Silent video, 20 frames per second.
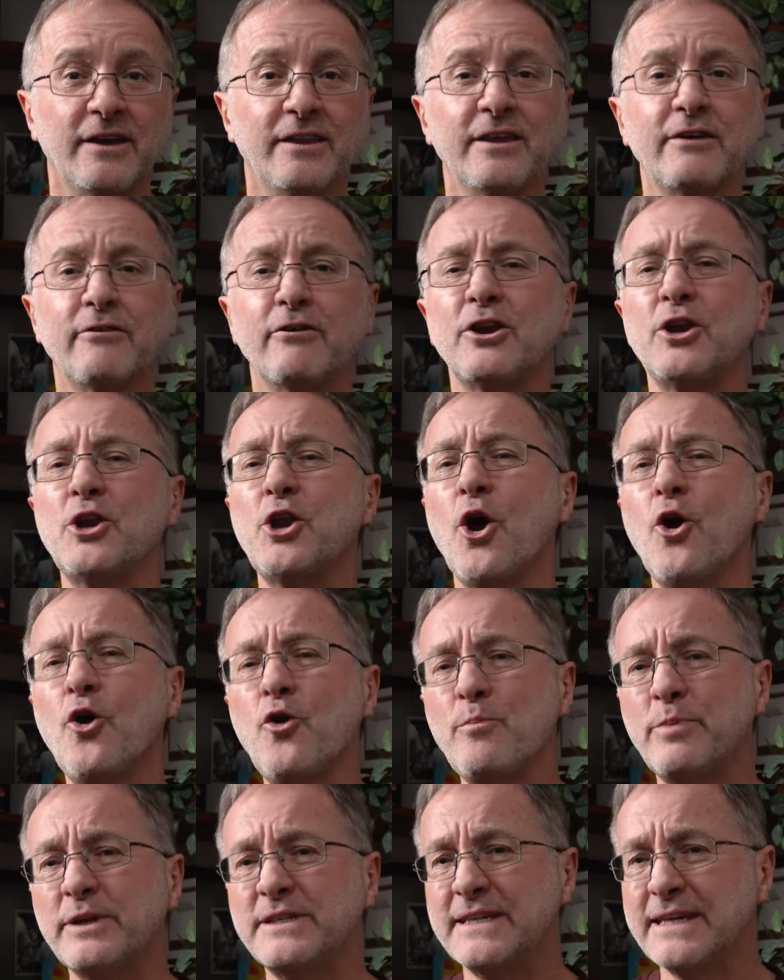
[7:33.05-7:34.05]
There are
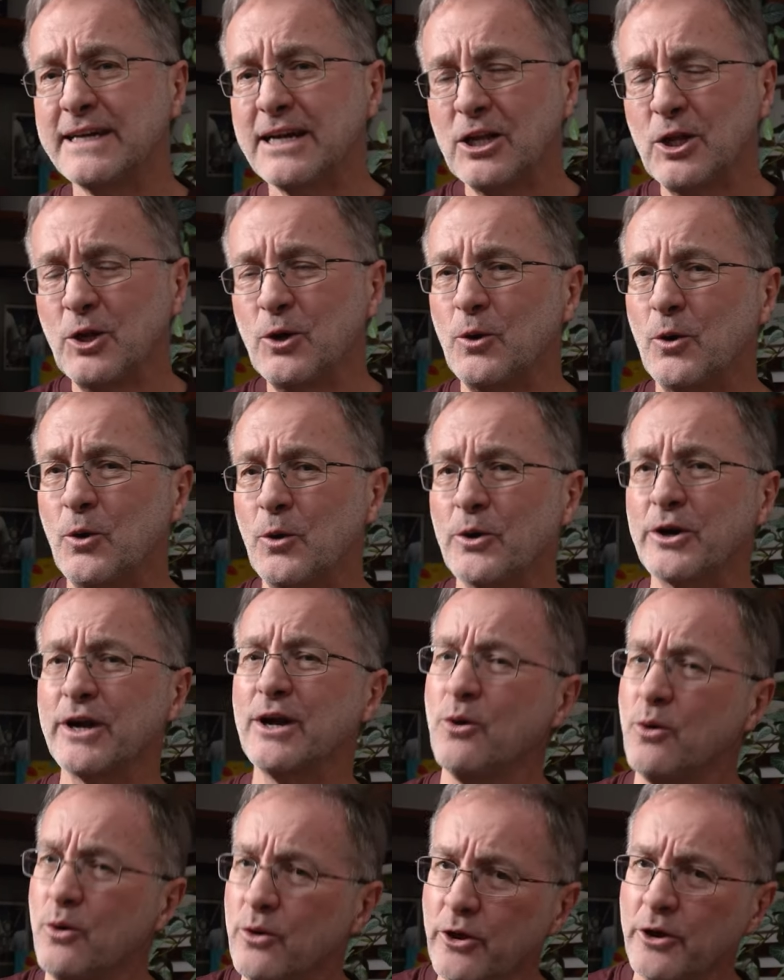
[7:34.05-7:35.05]
no particular
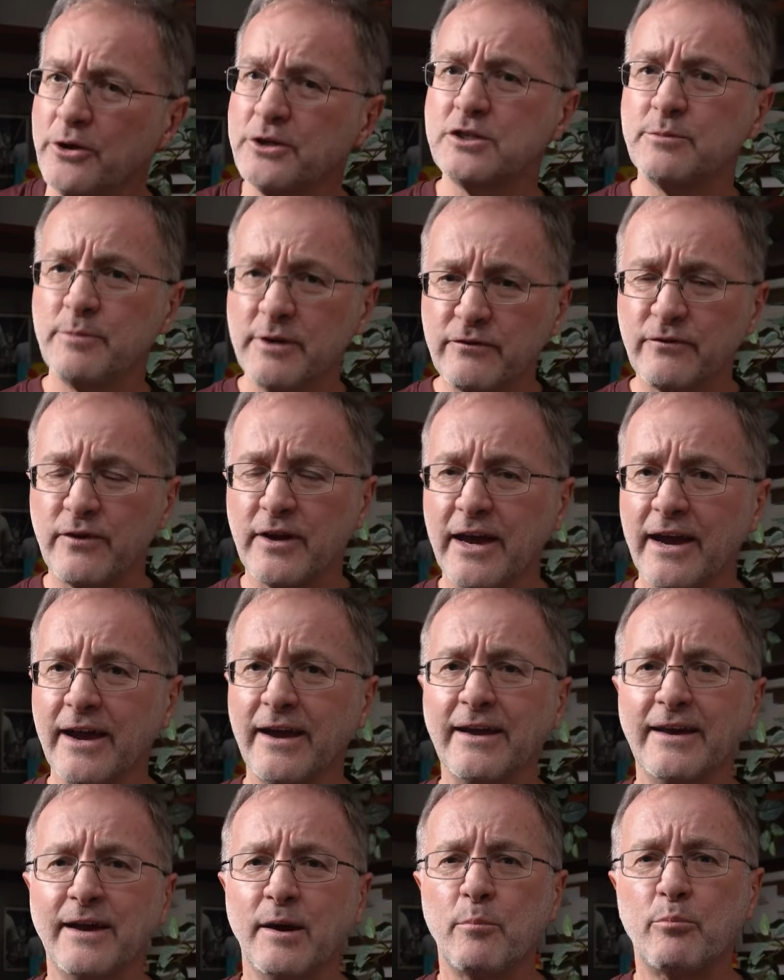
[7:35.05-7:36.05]
order, although to be fair,